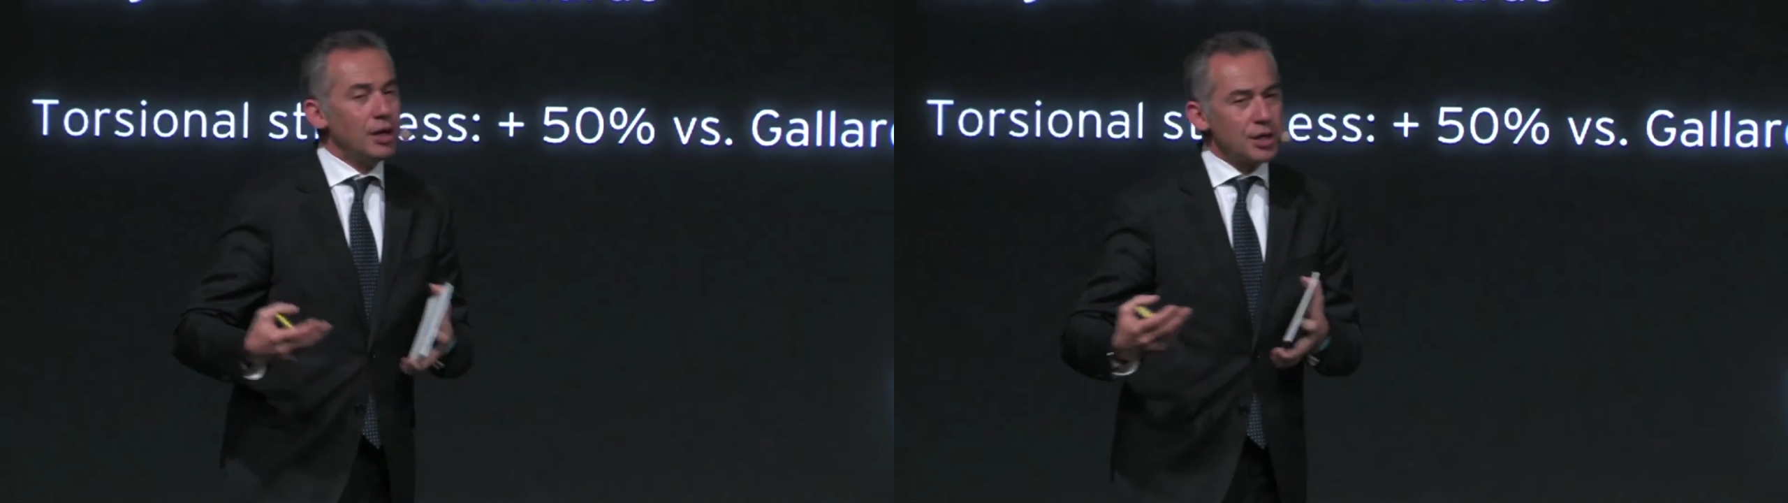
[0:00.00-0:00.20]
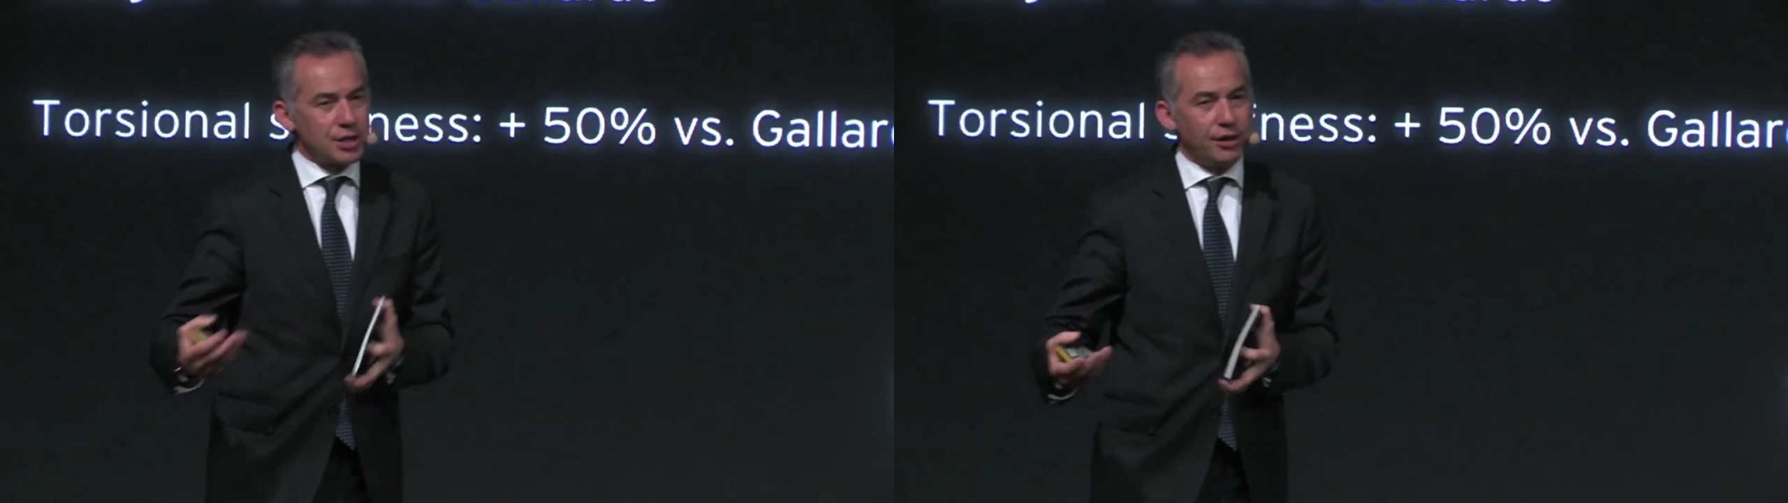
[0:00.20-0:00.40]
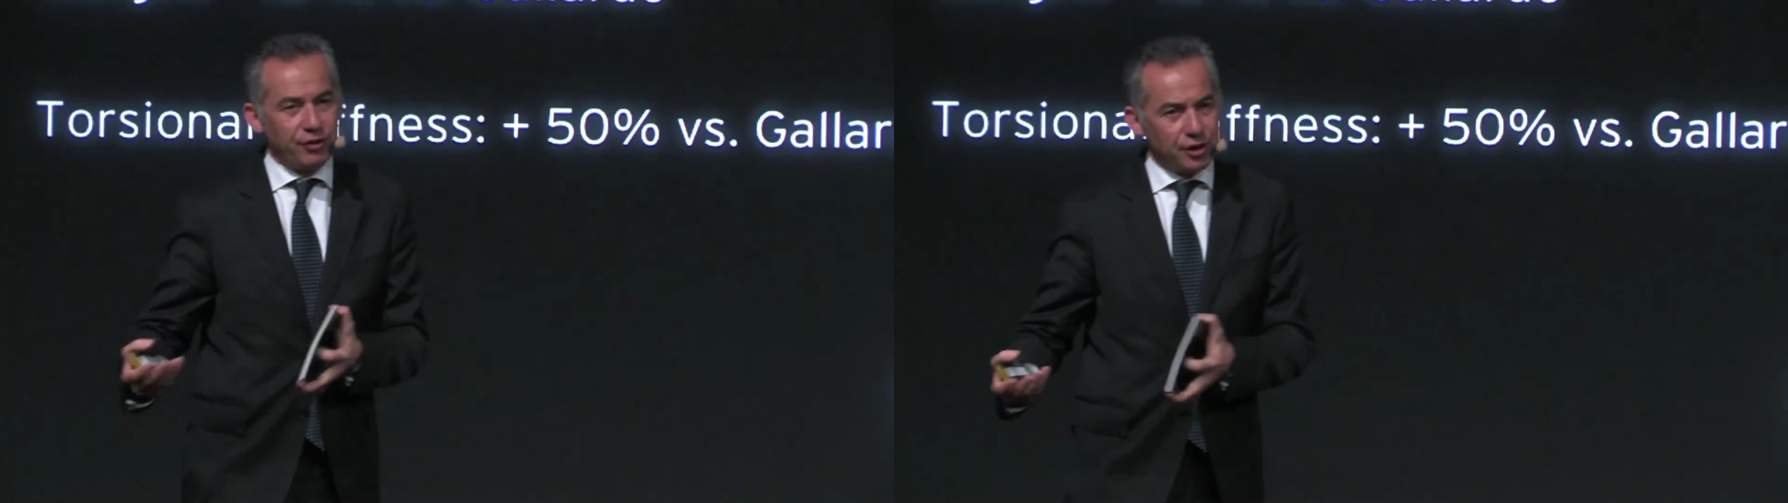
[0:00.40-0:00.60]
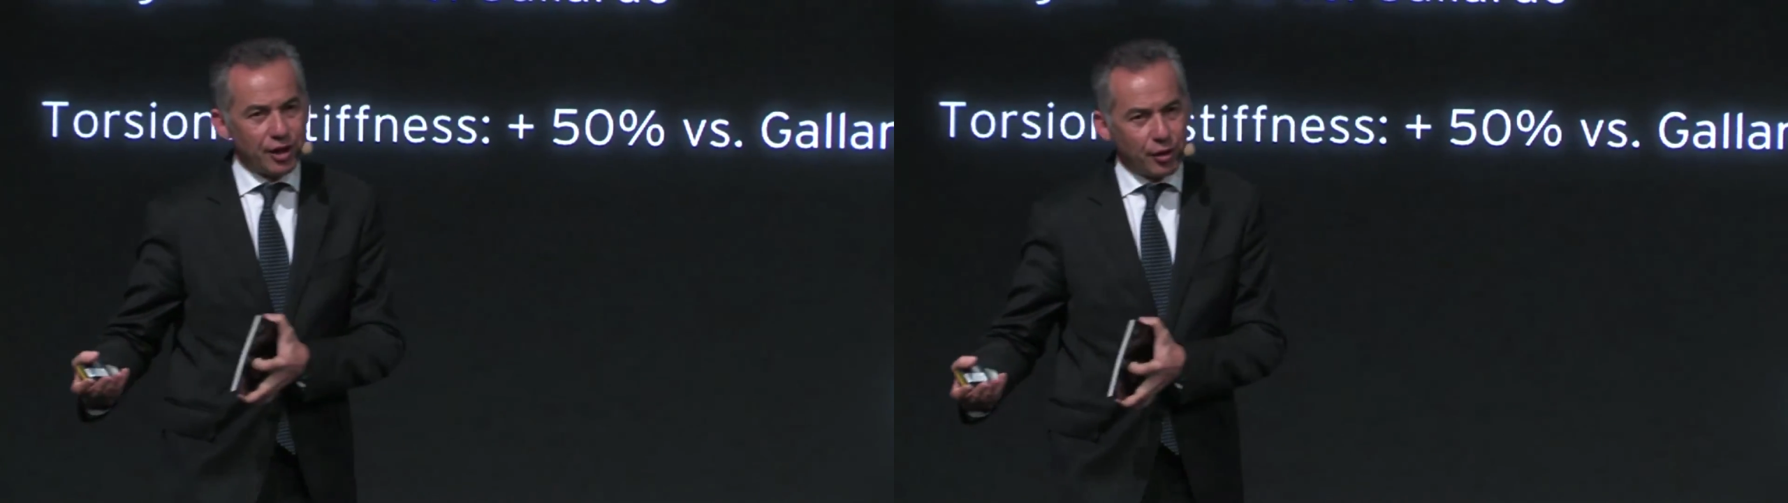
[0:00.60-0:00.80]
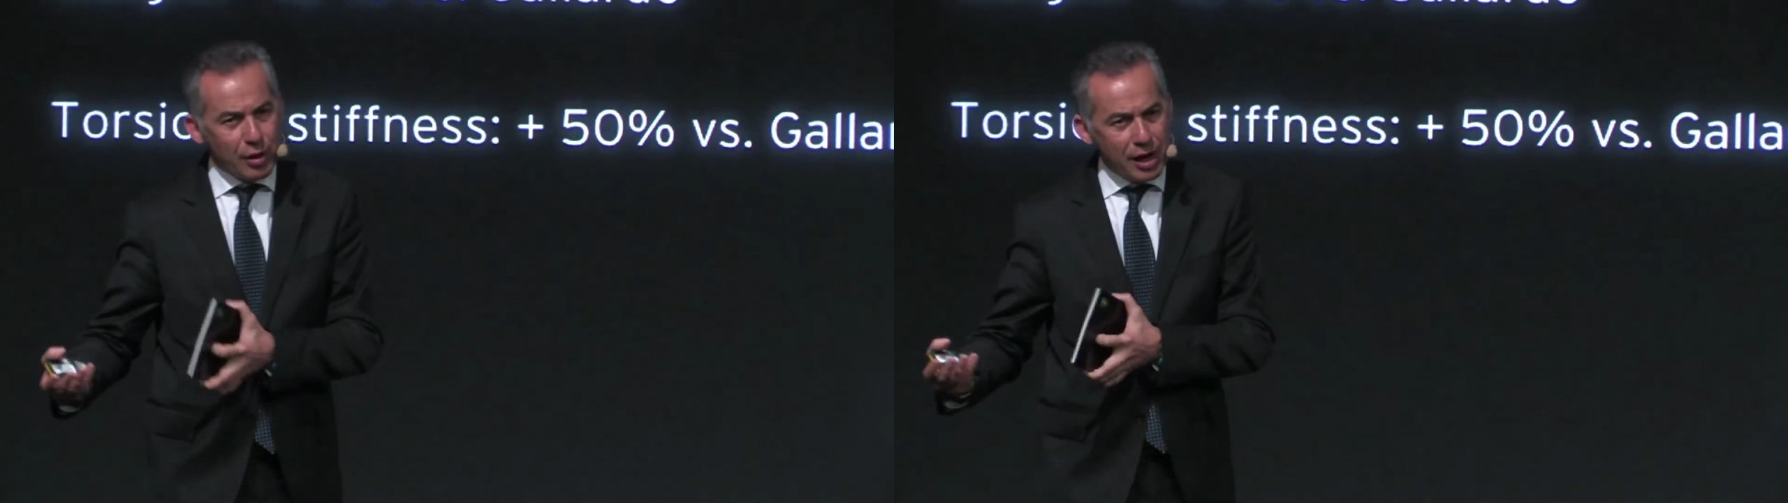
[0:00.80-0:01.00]
safety
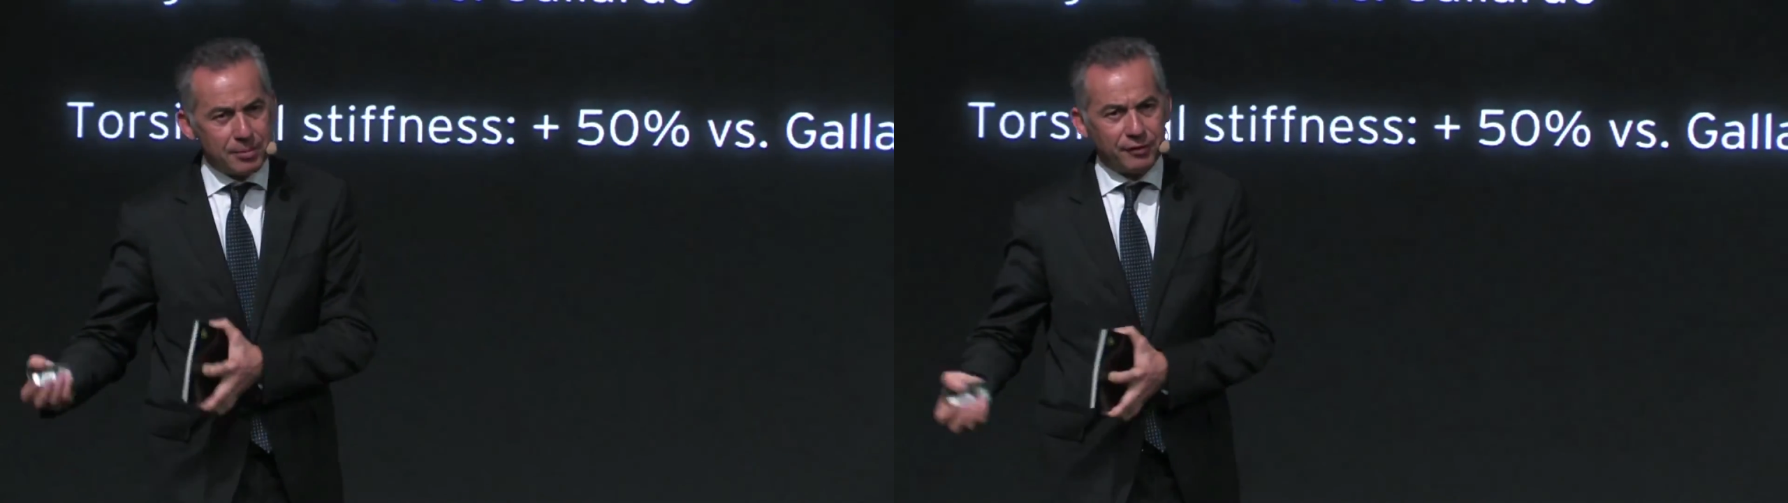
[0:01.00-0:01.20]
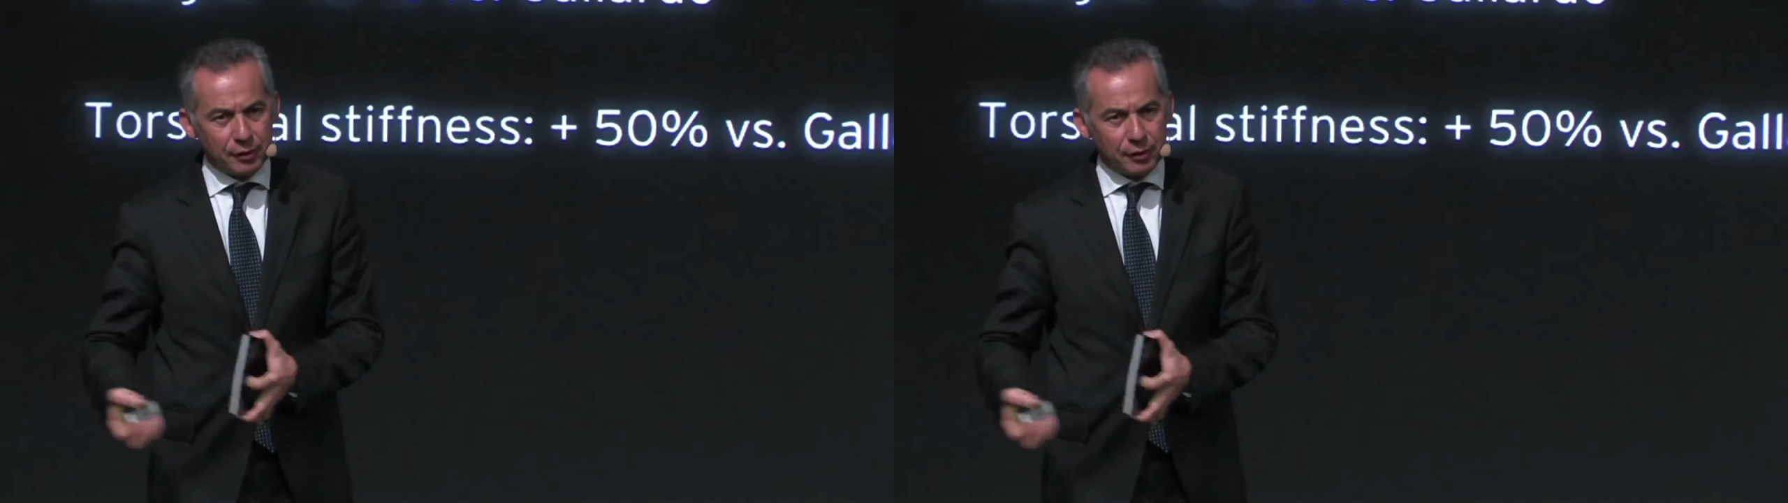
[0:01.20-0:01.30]
requirement